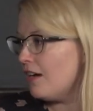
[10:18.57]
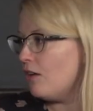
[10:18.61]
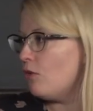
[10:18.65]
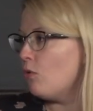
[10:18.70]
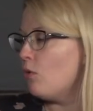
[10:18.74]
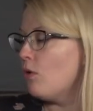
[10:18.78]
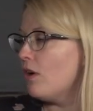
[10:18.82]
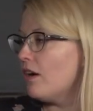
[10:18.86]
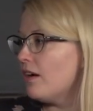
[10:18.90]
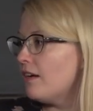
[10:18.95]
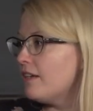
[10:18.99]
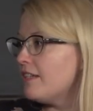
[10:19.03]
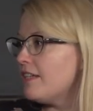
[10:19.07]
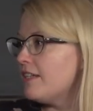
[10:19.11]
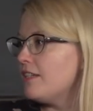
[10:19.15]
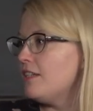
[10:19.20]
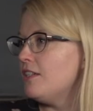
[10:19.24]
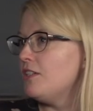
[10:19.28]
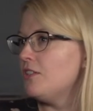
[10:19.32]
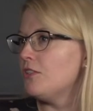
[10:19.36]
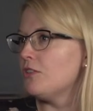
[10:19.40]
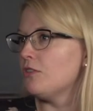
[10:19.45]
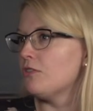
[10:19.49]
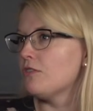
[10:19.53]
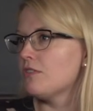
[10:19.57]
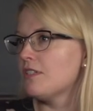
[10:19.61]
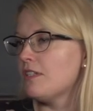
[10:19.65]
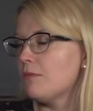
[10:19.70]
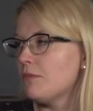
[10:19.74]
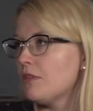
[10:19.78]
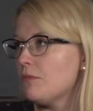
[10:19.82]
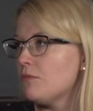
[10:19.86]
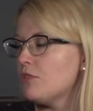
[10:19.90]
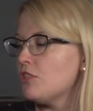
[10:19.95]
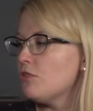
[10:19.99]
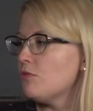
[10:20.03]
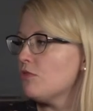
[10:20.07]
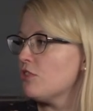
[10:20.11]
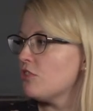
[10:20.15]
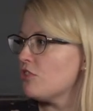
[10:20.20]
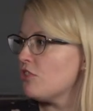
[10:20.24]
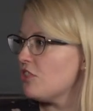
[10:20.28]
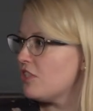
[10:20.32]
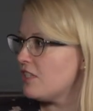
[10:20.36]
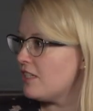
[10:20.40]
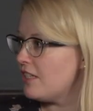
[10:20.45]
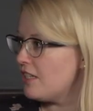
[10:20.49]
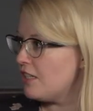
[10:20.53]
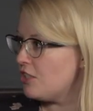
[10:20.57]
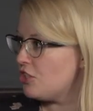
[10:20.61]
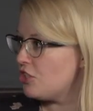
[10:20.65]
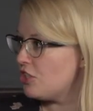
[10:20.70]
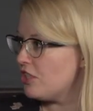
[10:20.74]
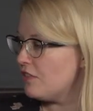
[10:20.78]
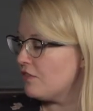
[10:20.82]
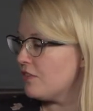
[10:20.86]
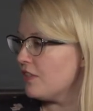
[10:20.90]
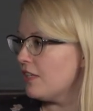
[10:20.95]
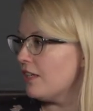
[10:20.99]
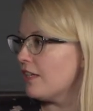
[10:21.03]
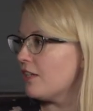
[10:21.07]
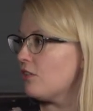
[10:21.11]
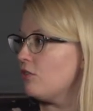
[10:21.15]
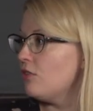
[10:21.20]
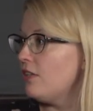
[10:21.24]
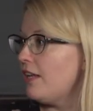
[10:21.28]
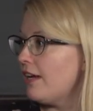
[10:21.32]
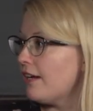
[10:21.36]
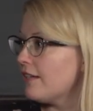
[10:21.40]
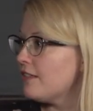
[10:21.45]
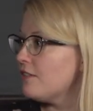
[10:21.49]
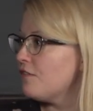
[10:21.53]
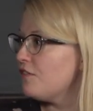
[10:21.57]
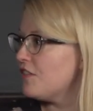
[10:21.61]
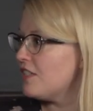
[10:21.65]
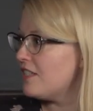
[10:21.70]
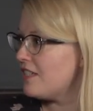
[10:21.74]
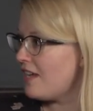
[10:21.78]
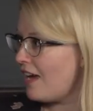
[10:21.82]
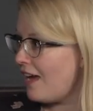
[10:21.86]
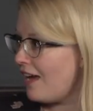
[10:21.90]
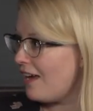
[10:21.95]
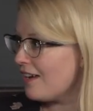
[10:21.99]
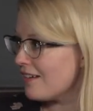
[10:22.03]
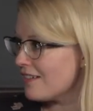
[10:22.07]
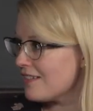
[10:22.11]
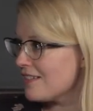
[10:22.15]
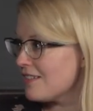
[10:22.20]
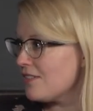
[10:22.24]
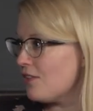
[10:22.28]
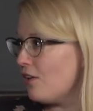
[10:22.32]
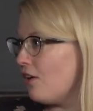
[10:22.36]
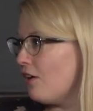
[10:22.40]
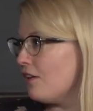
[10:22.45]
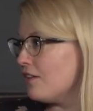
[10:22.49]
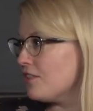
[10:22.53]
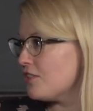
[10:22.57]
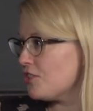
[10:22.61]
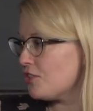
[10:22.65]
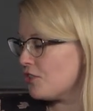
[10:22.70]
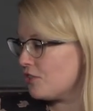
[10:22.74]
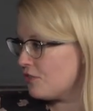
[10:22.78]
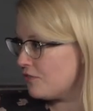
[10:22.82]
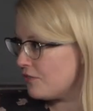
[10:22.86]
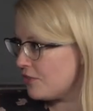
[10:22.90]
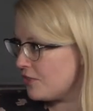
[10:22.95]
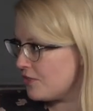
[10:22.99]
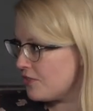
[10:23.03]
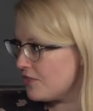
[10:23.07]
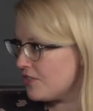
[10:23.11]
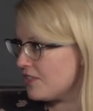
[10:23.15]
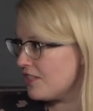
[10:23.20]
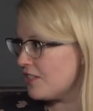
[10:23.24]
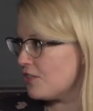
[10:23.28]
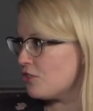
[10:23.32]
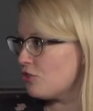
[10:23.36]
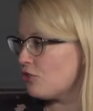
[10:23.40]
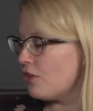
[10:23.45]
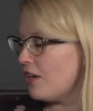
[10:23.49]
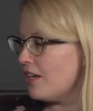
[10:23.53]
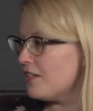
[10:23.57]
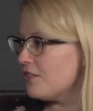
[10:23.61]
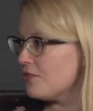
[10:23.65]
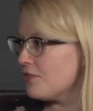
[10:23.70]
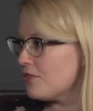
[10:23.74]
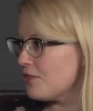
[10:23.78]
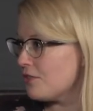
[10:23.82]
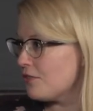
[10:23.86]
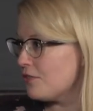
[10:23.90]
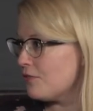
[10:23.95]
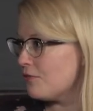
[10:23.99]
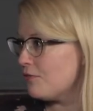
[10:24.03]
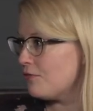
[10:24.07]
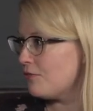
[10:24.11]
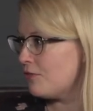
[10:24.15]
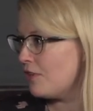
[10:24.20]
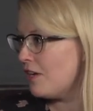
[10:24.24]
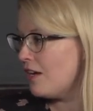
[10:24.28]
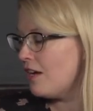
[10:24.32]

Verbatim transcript: or they, you know, sometimes users stage even like collective attacks on servers and try to sort of,